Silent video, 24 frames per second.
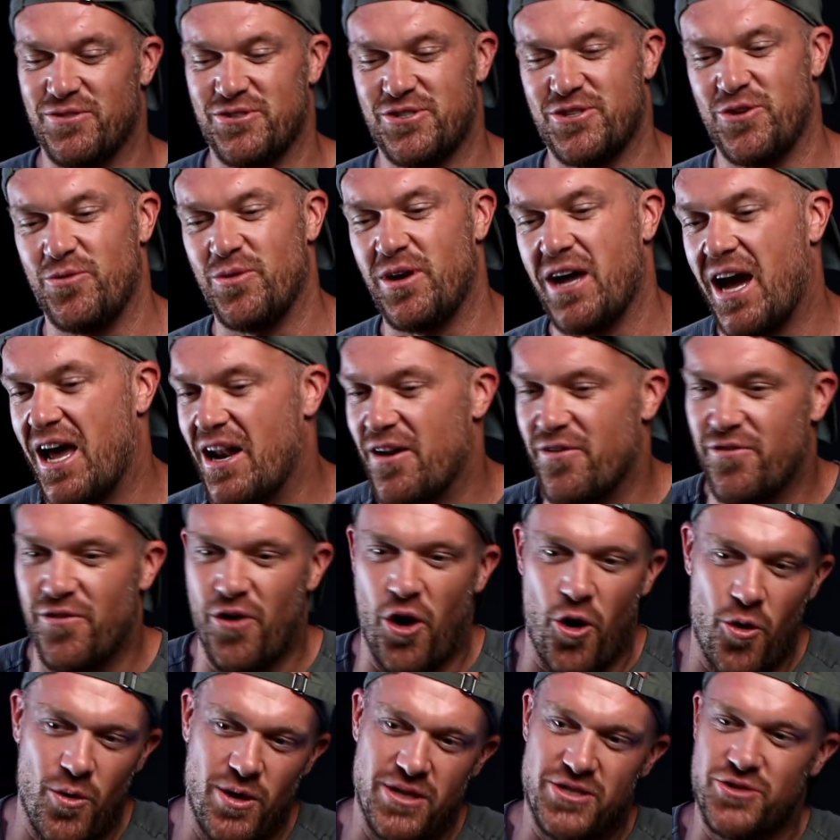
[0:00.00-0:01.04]
So we kind of
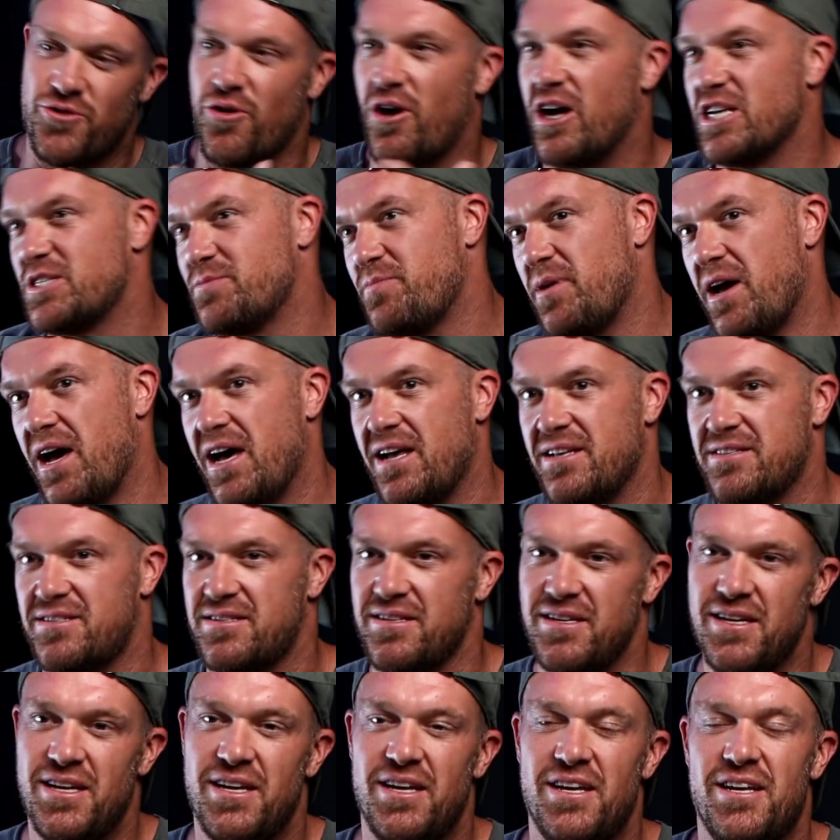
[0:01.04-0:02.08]
always cross paths
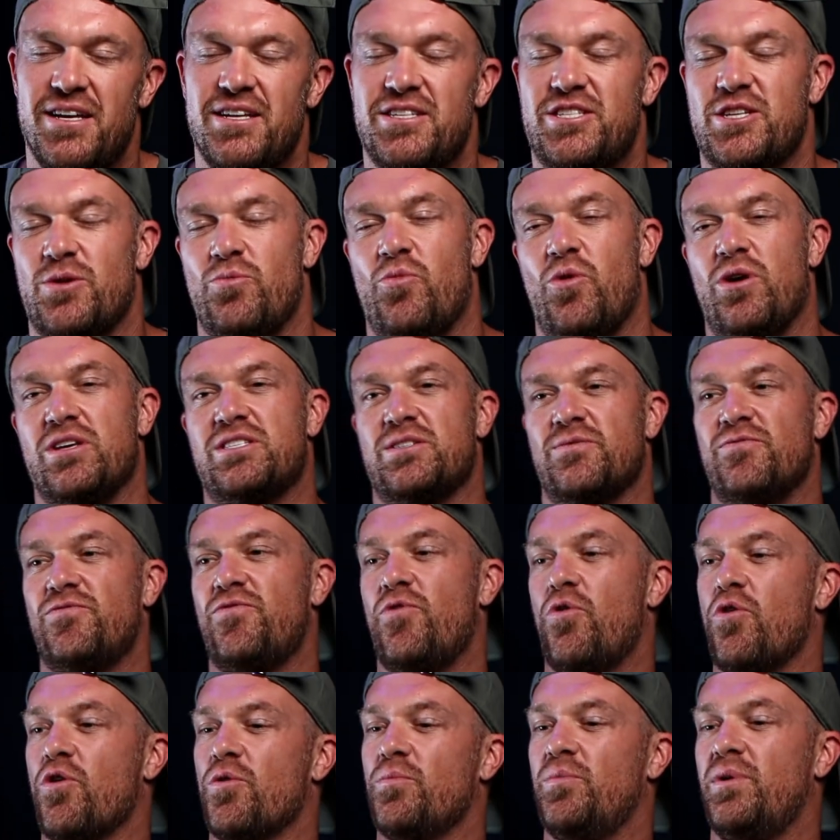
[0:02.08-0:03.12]
some way, some
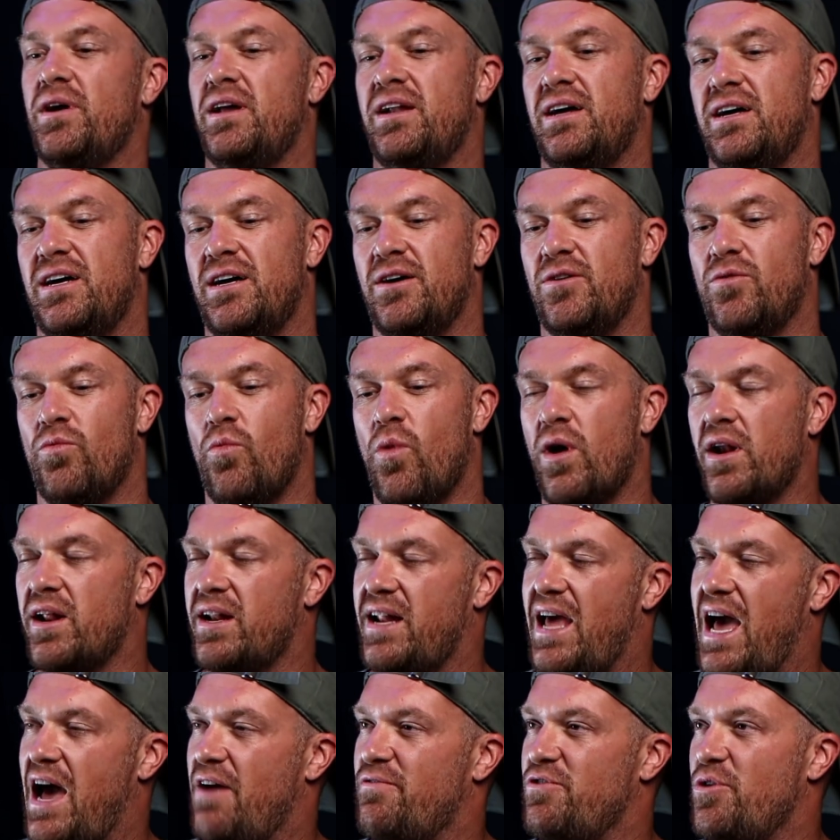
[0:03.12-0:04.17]
form, but wanted
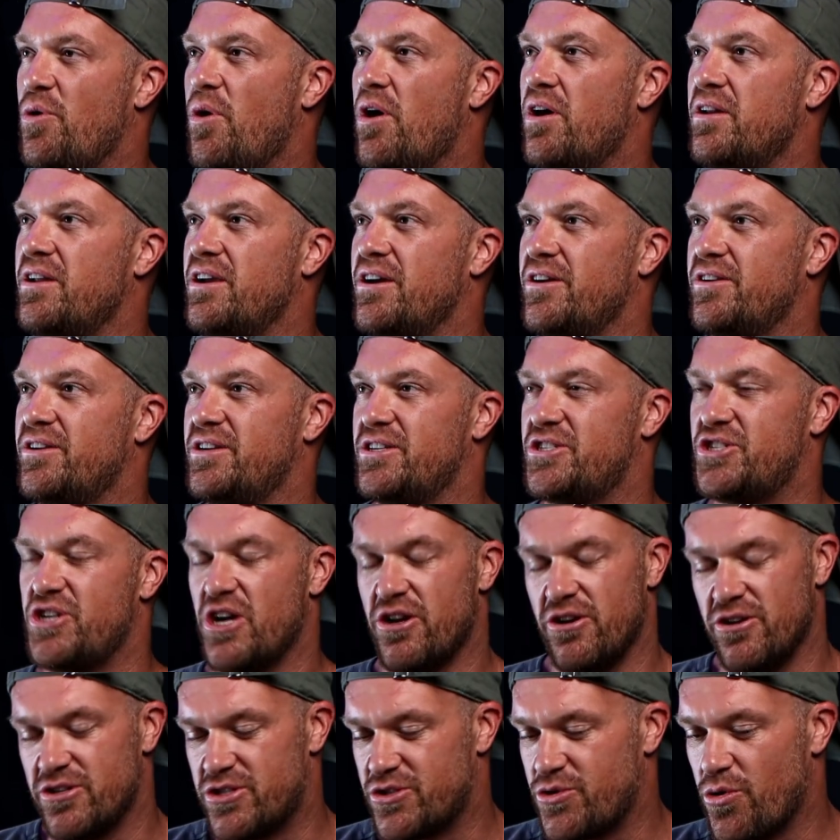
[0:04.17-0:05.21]
to have you on here to share
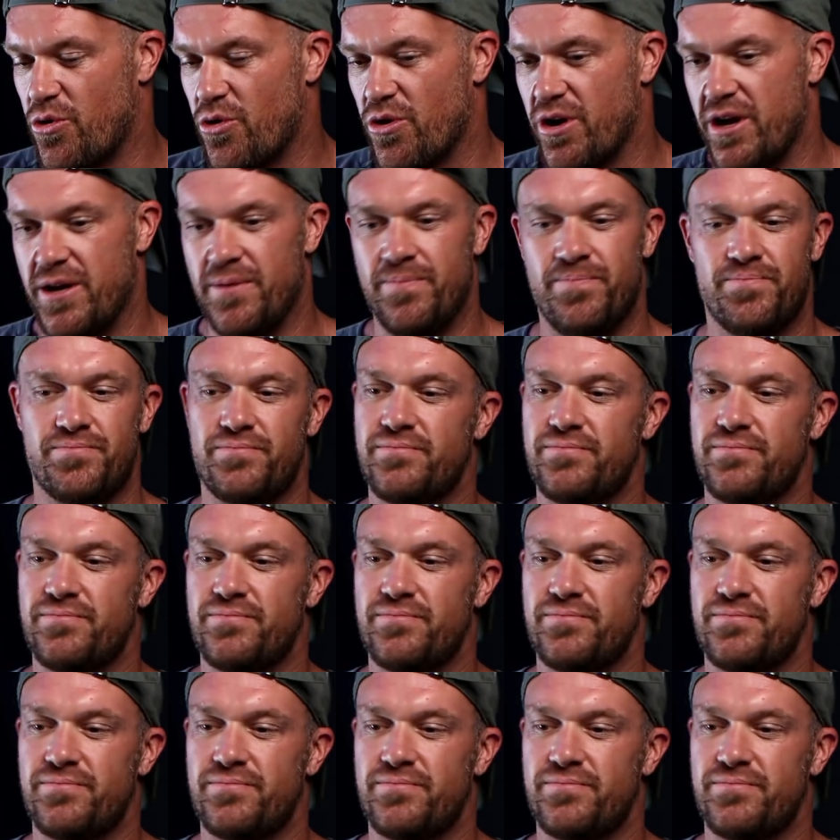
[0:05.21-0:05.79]
your story,